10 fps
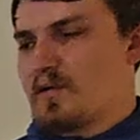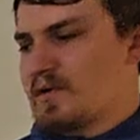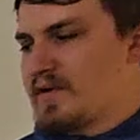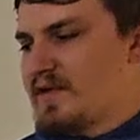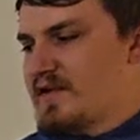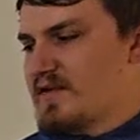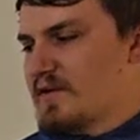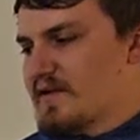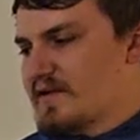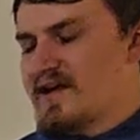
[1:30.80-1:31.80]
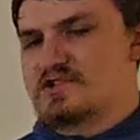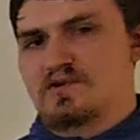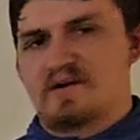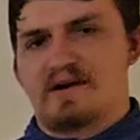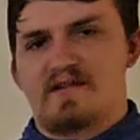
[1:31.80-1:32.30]
or this or intelligence
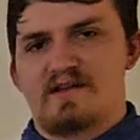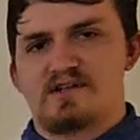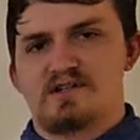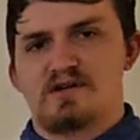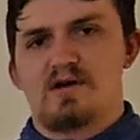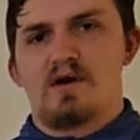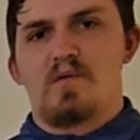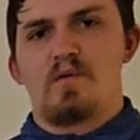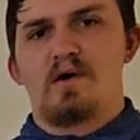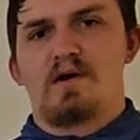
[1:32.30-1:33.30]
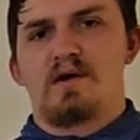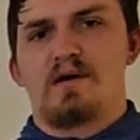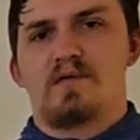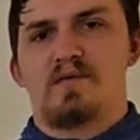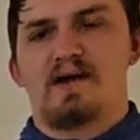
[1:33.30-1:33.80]
organization would
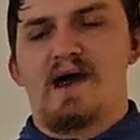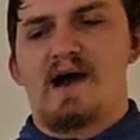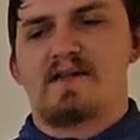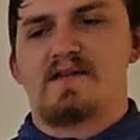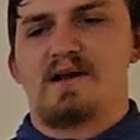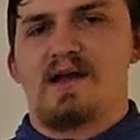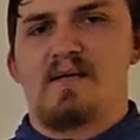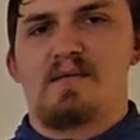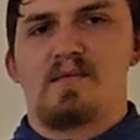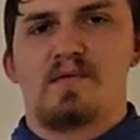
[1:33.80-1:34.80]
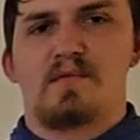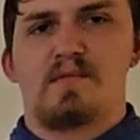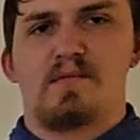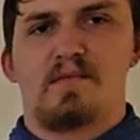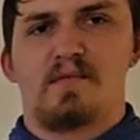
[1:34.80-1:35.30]
react in a
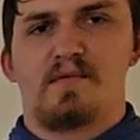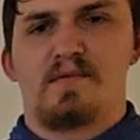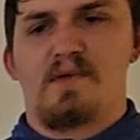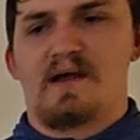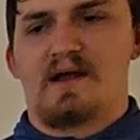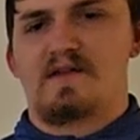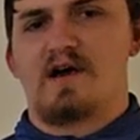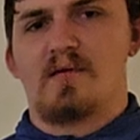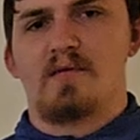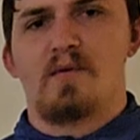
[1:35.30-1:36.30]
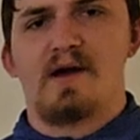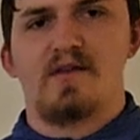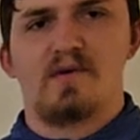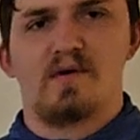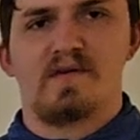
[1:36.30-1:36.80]
like a terrible way
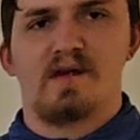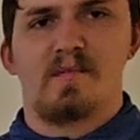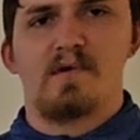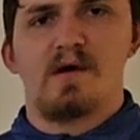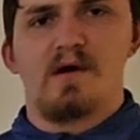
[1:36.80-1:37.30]
towards them.